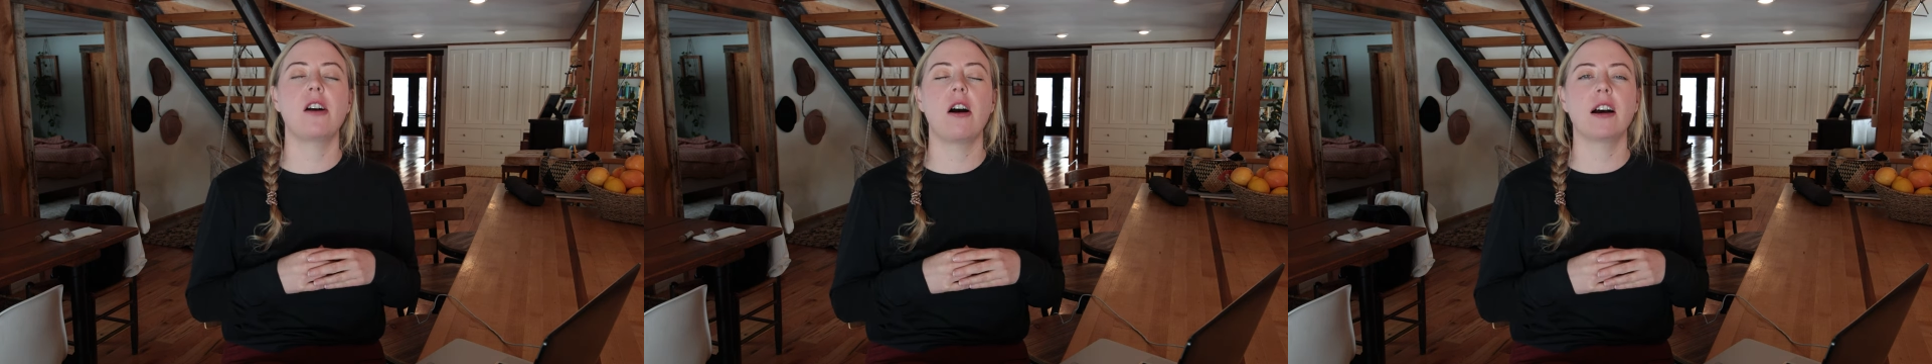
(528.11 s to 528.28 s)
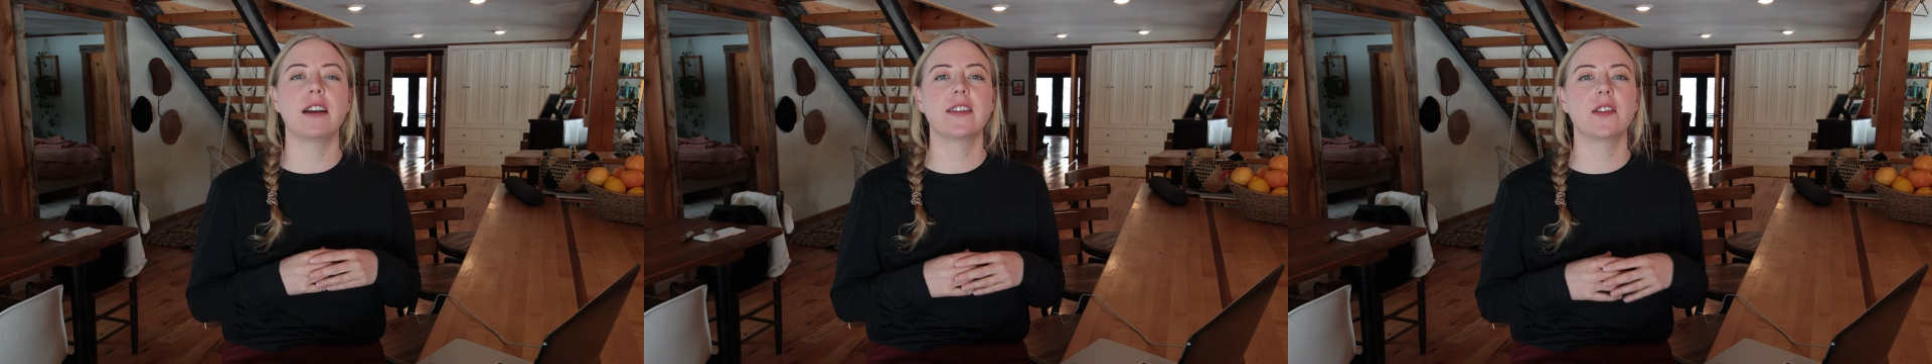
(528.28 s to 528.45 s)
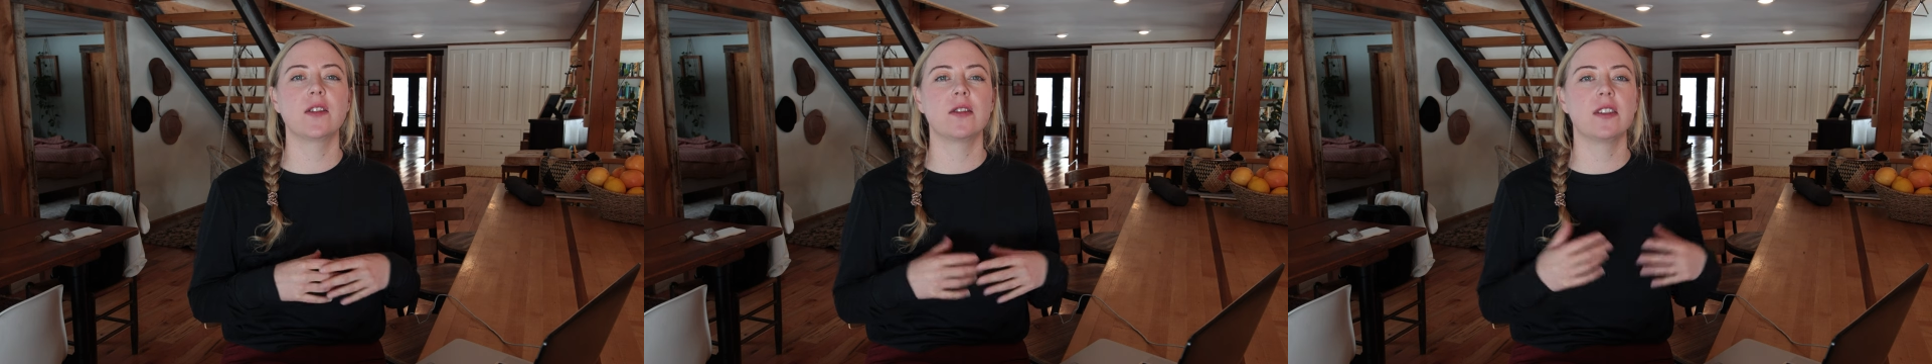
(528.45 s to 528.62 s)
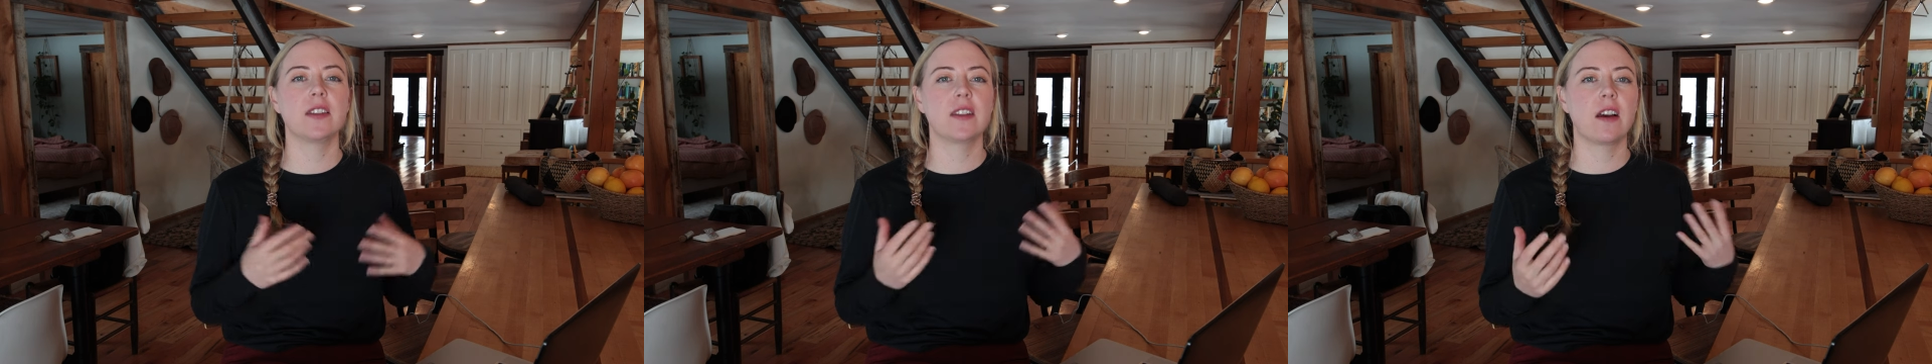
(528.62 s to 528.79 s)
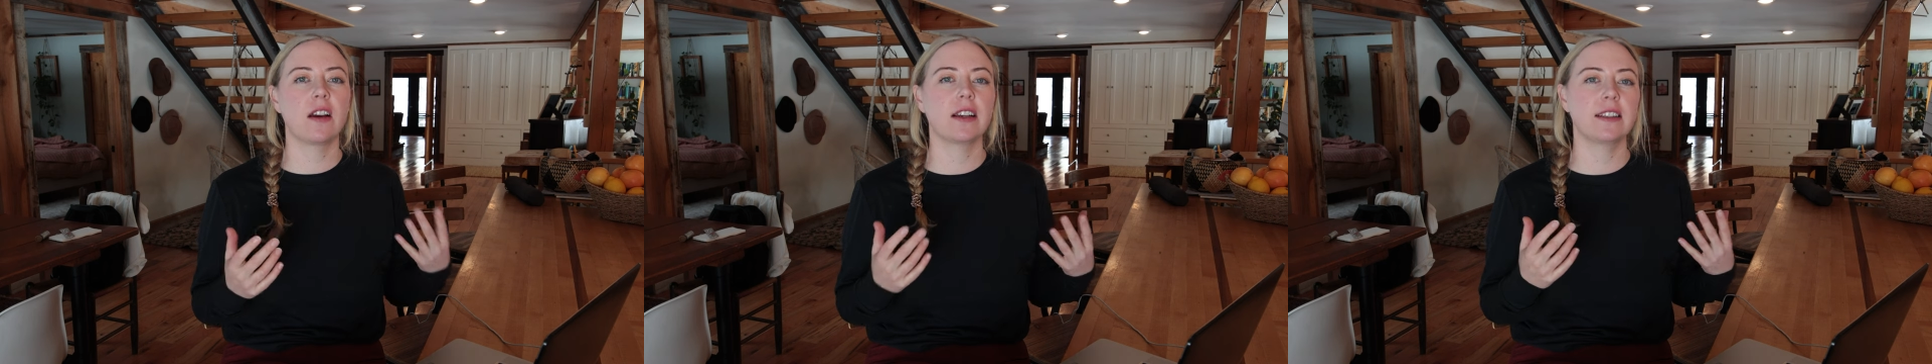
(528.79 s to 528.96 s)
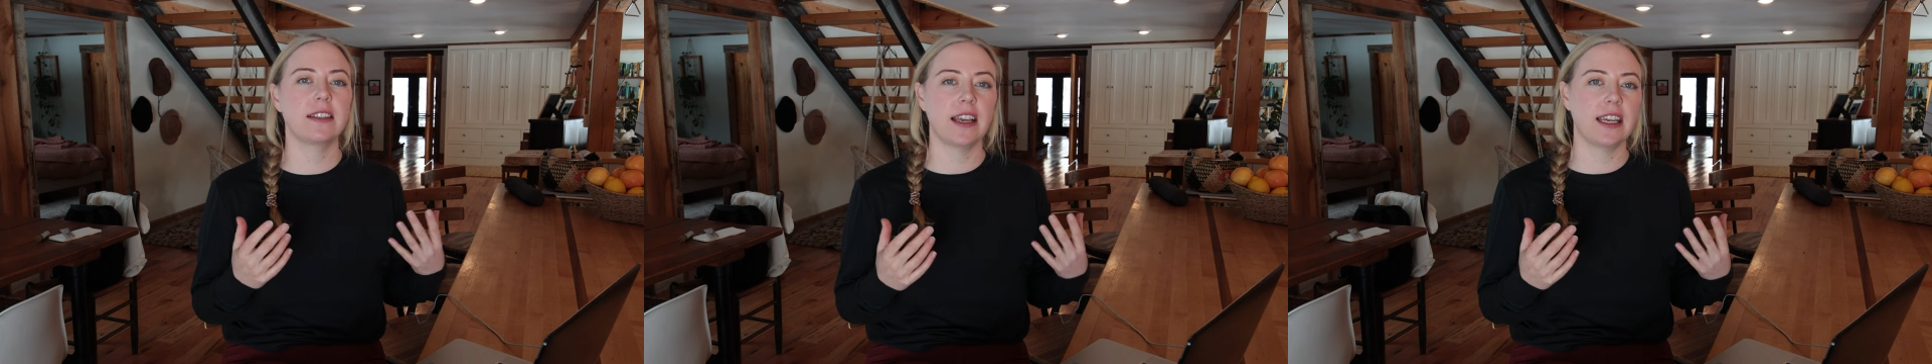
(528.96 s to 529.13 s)
a hostel as
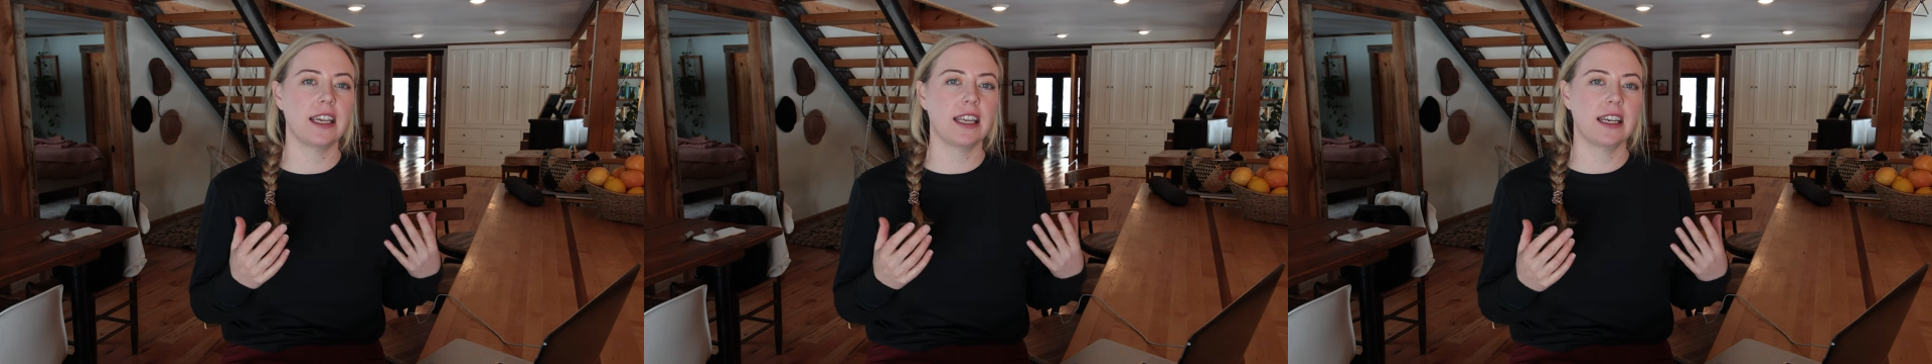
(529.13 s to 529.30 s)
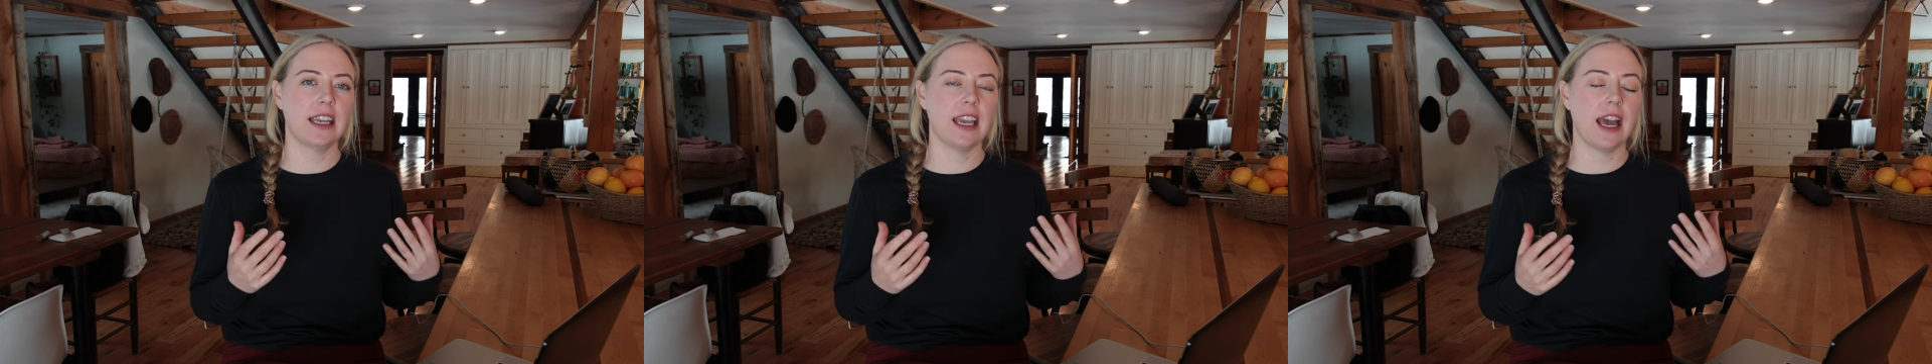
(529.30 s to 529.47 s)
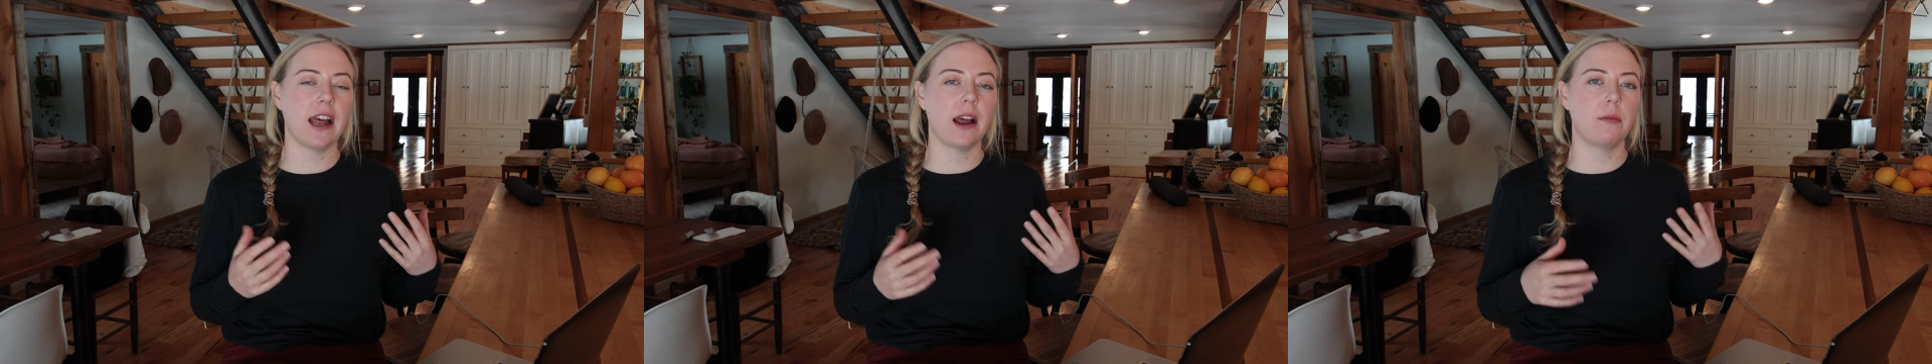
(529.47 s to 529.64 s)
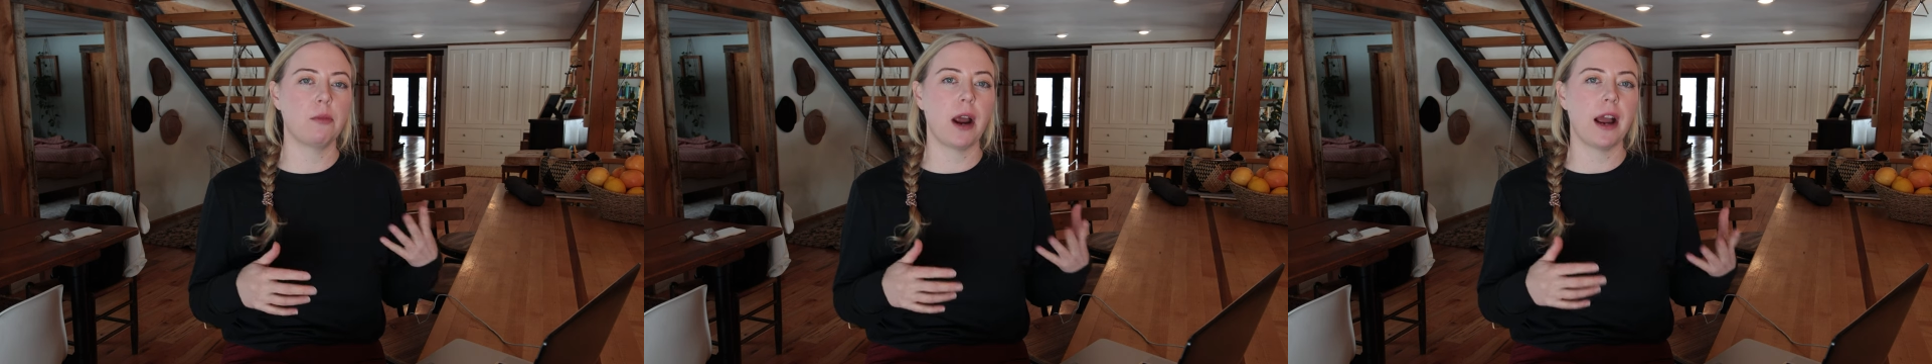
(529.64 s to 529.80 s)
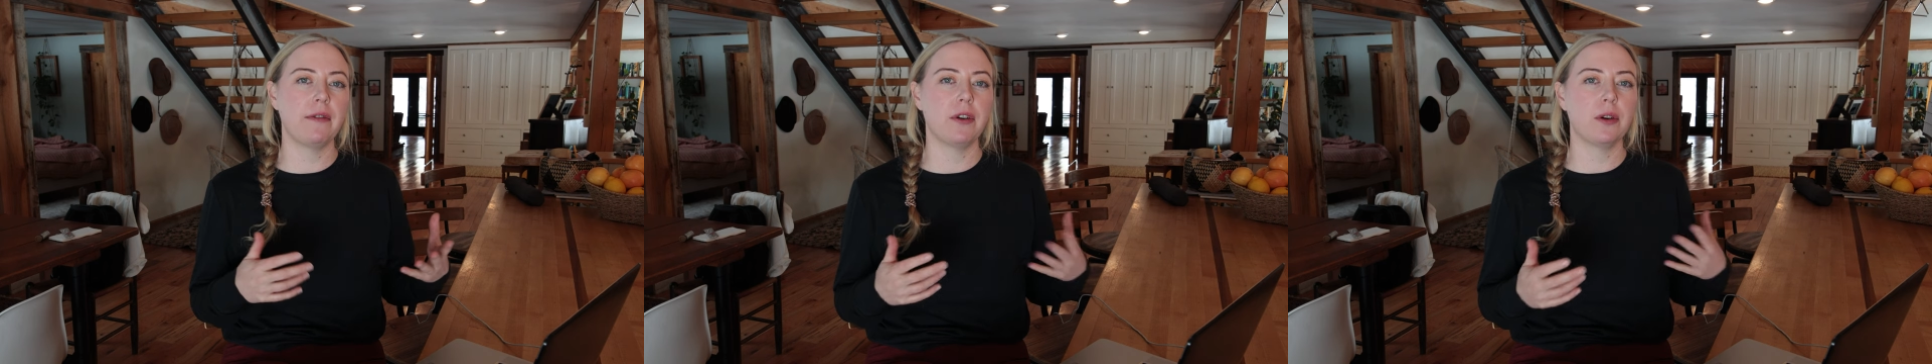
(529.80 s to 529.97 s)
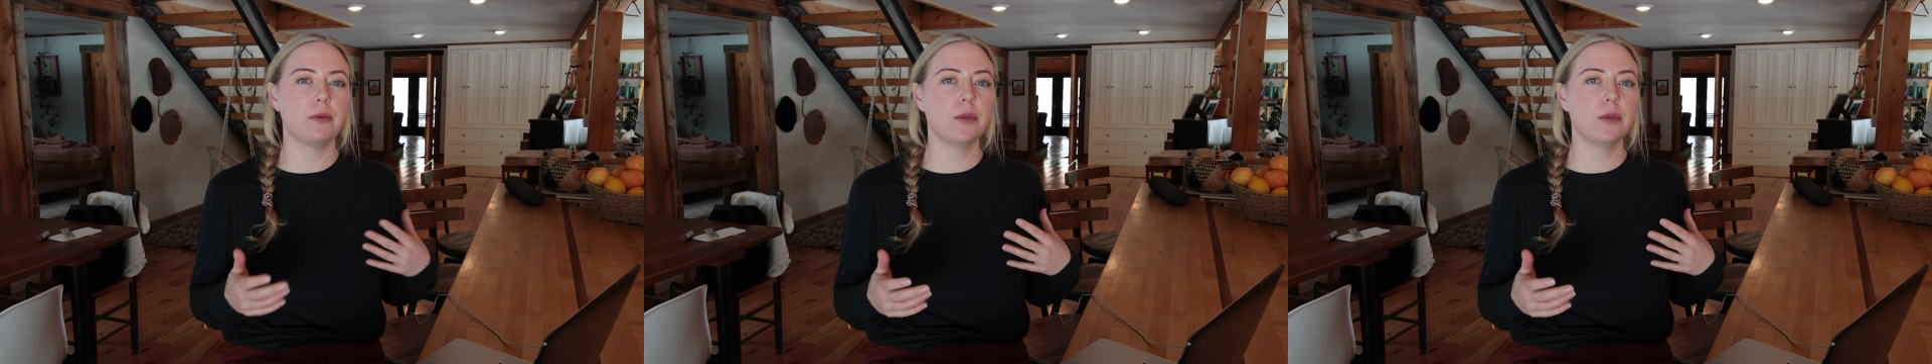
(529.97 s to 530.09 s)
long as I can get a private